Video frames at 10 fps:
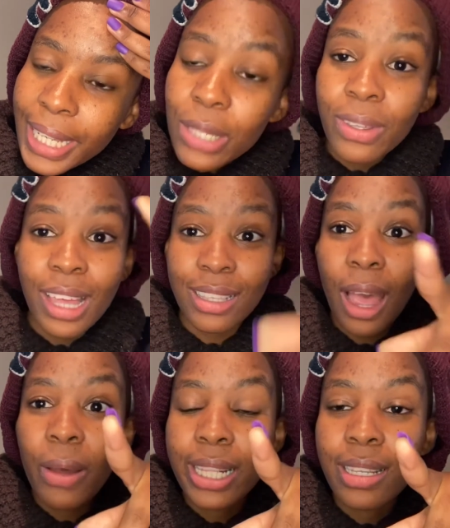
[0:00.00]
So that's how
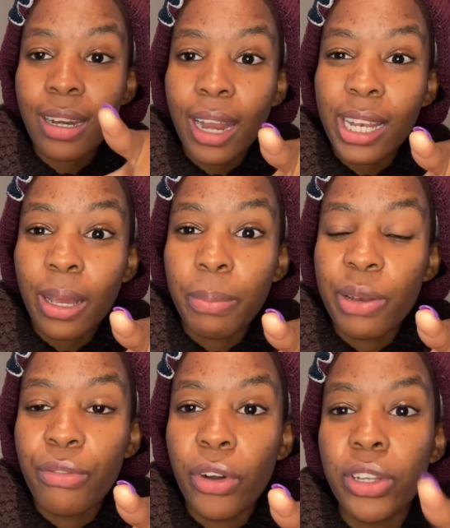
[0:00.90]
I didn't end up in
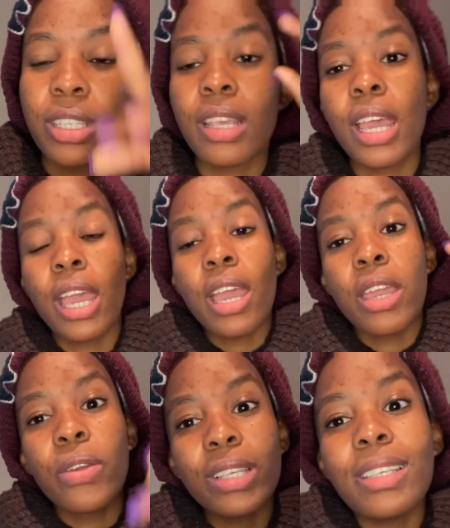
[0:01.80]
Vrts.
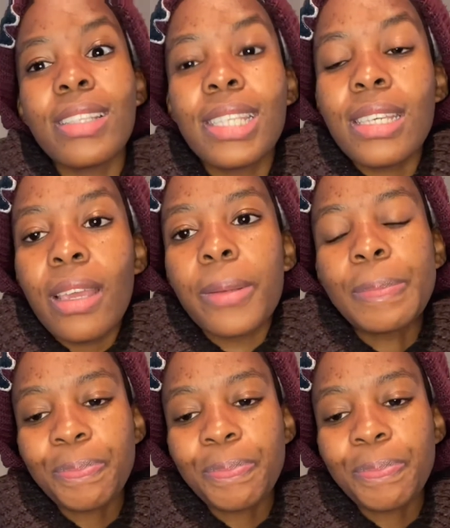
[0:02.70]
UCT.